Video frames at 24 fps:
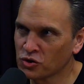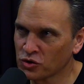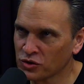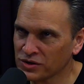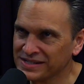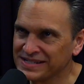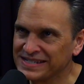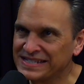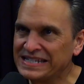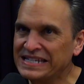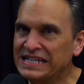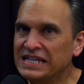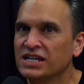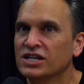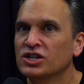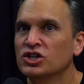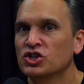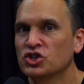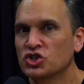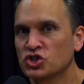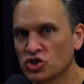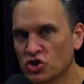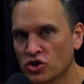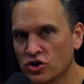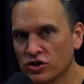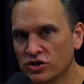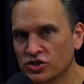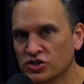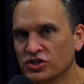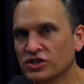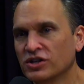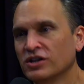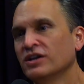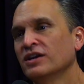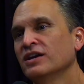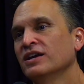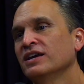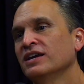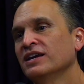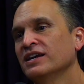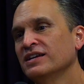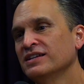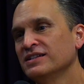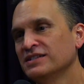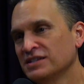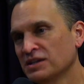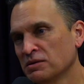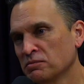Christi Church
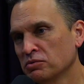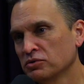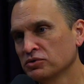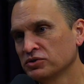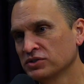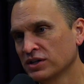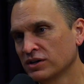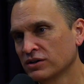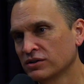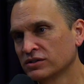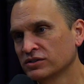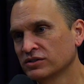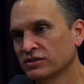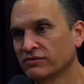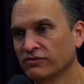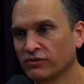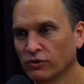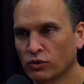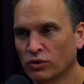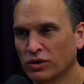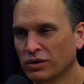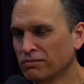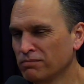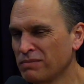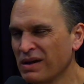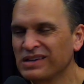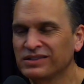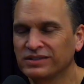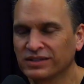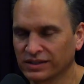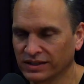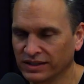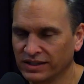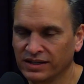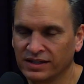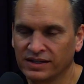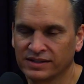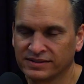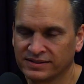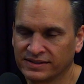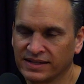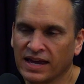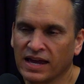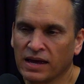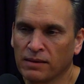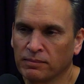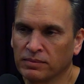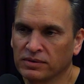in Temple Terrace, Florida. Basically, it's
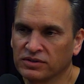Tampa.